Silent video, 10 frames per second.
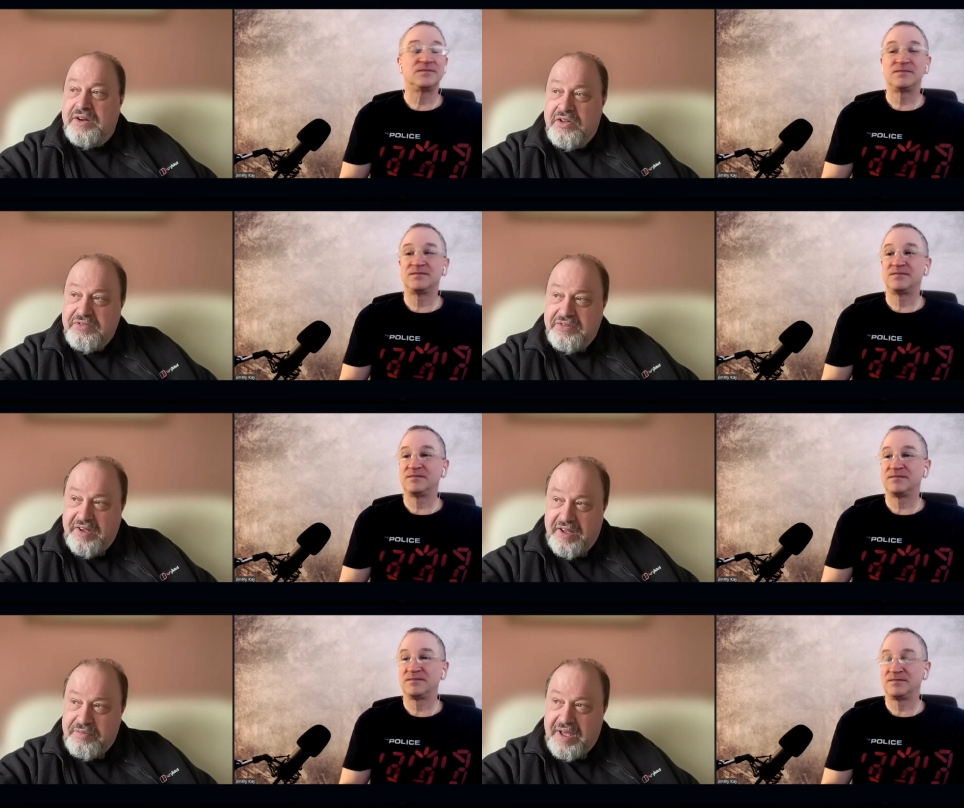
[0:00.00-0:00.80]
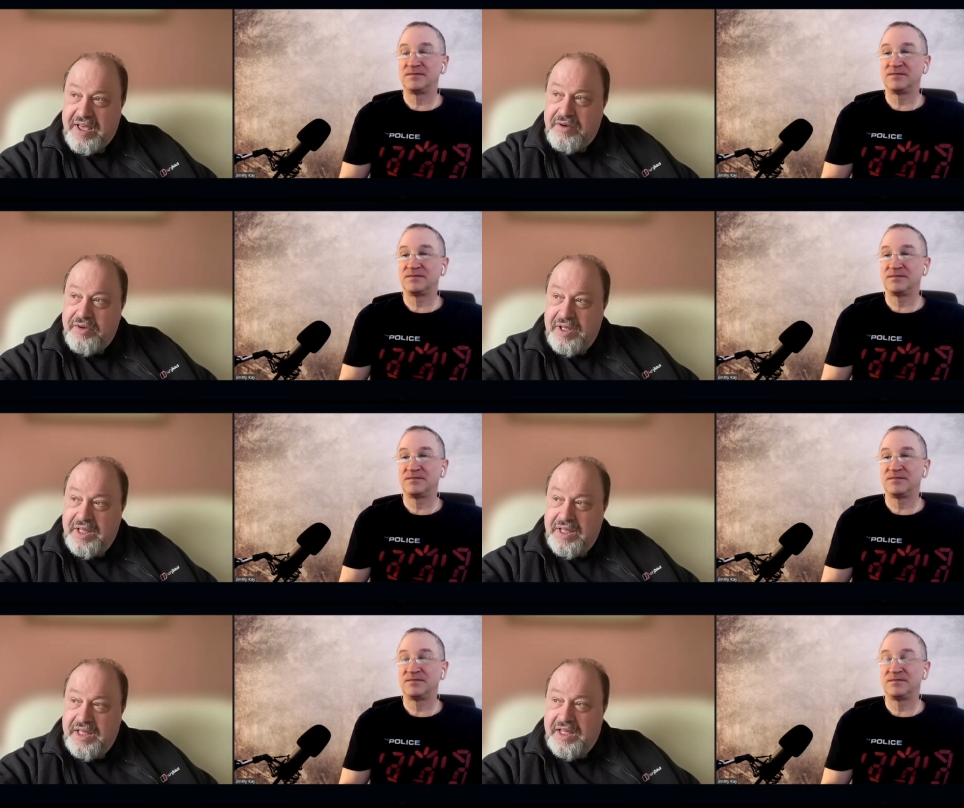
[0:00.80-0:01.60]
Speaker 1: a long time now,
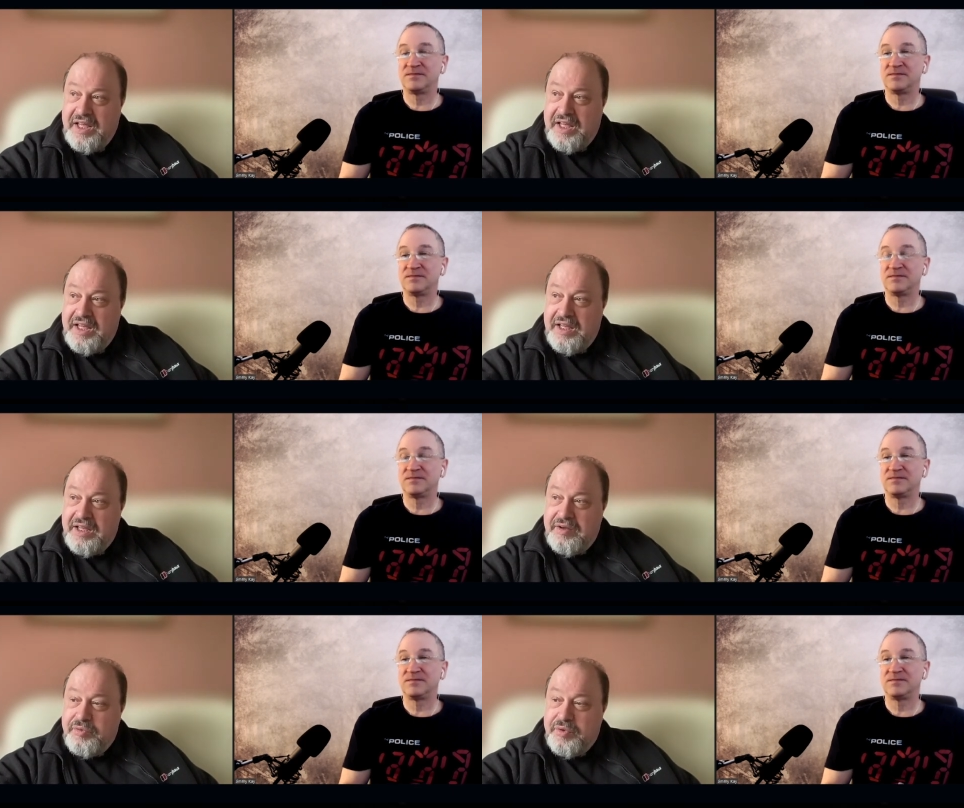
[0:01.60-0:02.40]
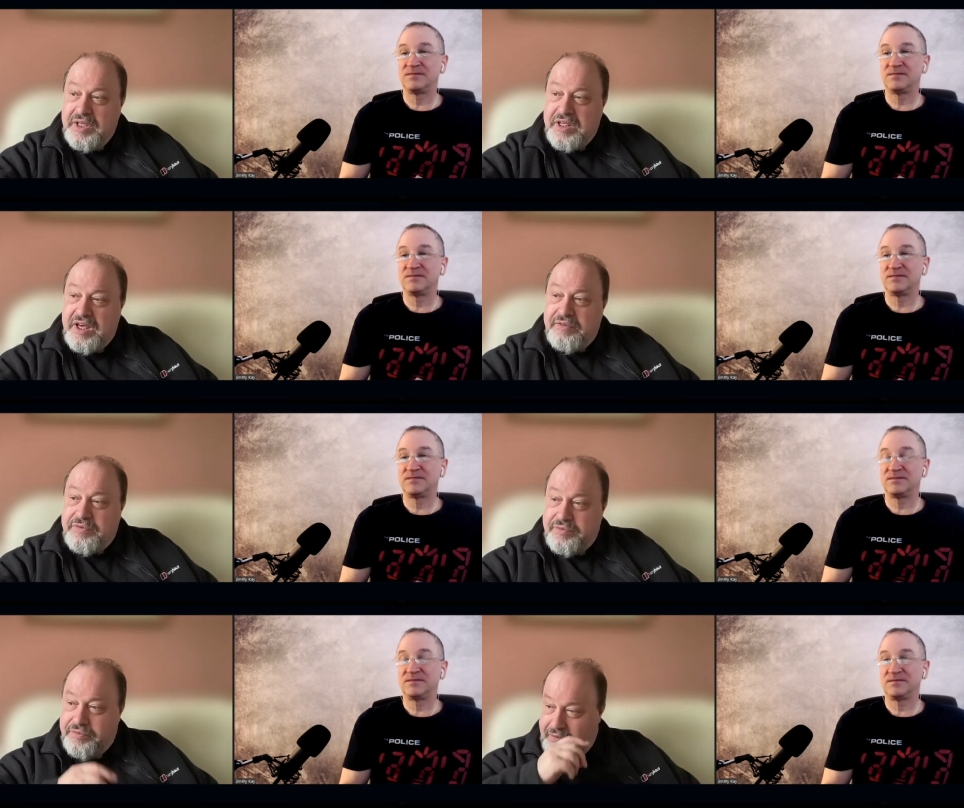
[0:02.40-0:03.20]
uh, which
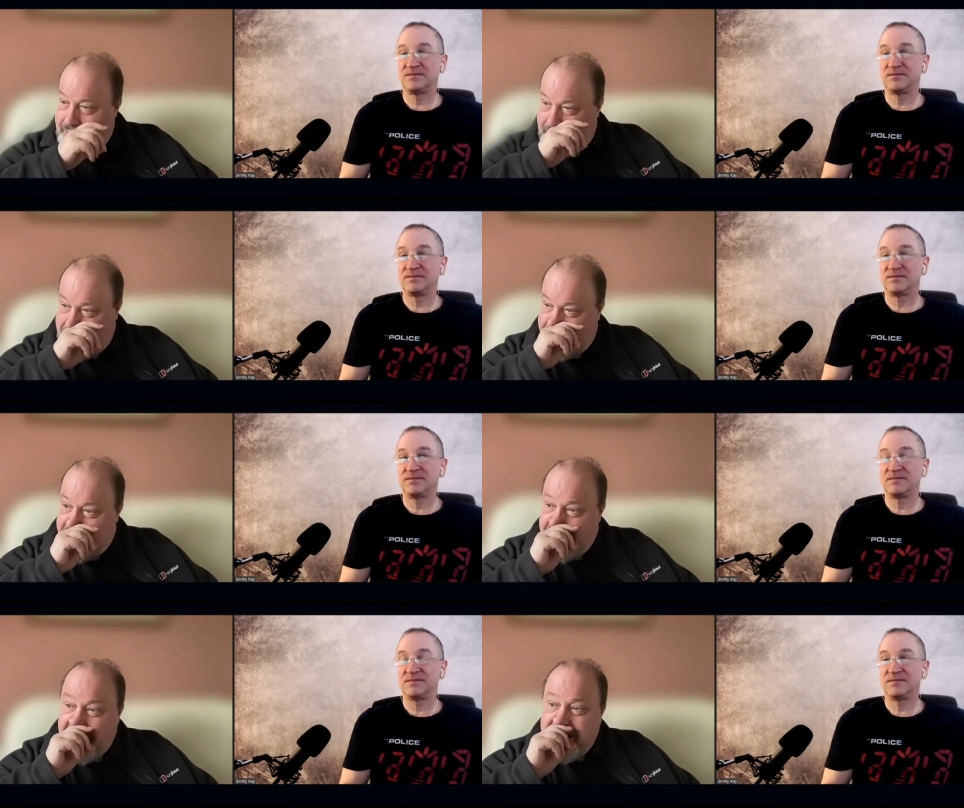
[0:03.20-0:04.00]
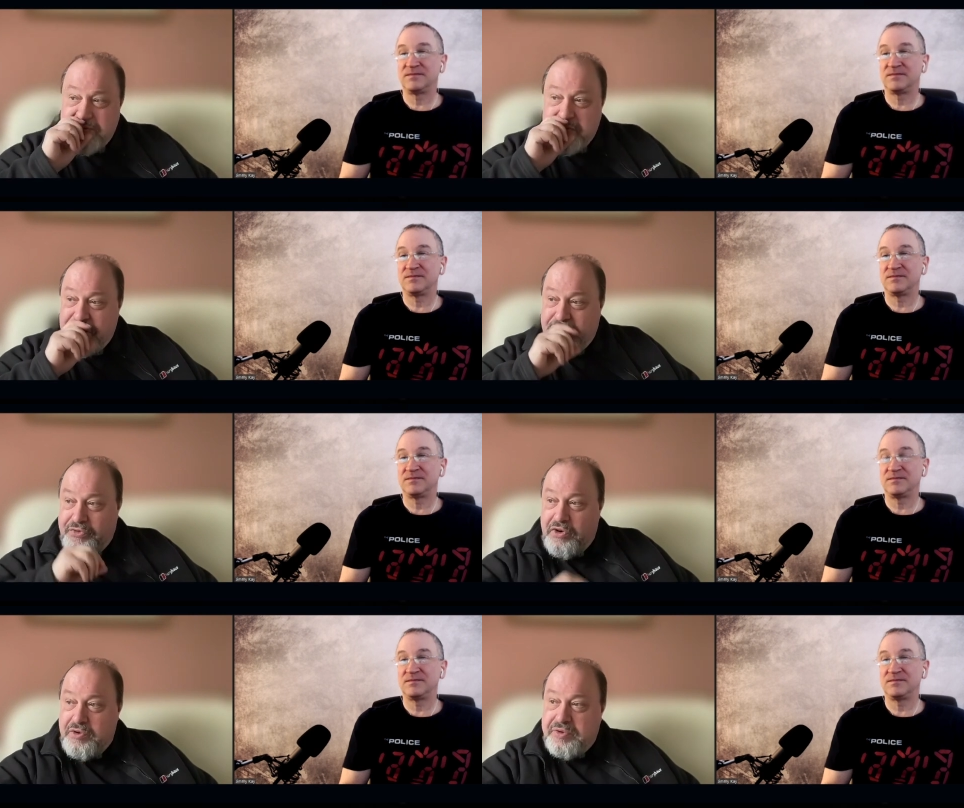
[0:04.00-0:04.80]
I've tried to move
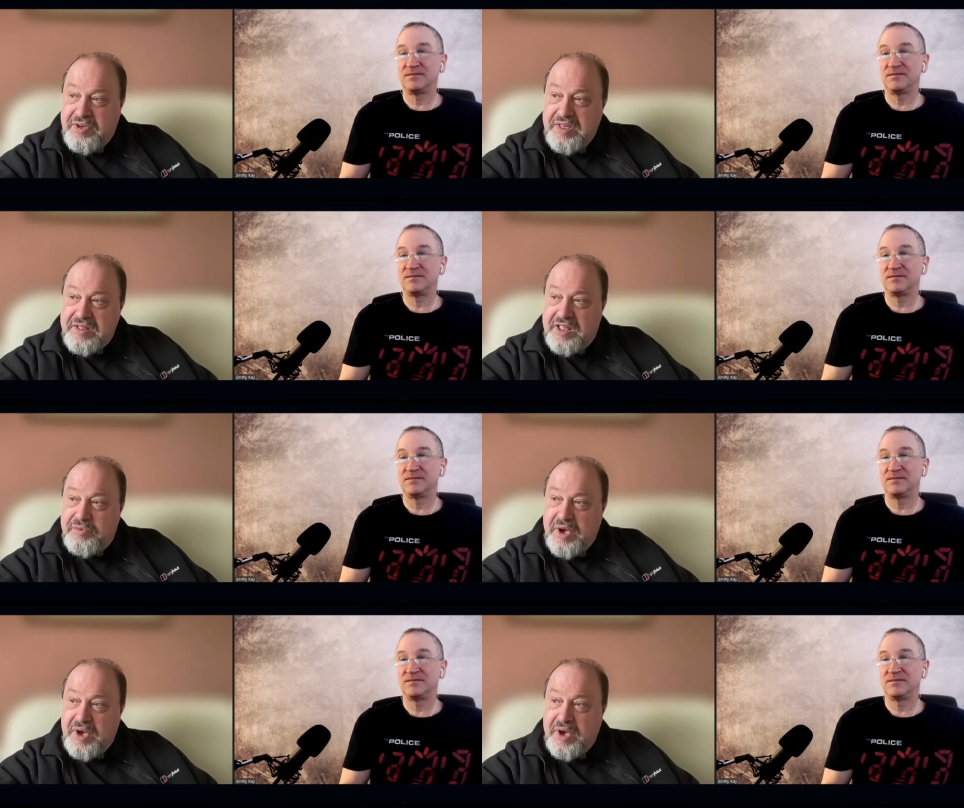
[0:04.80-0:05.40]
forward recently.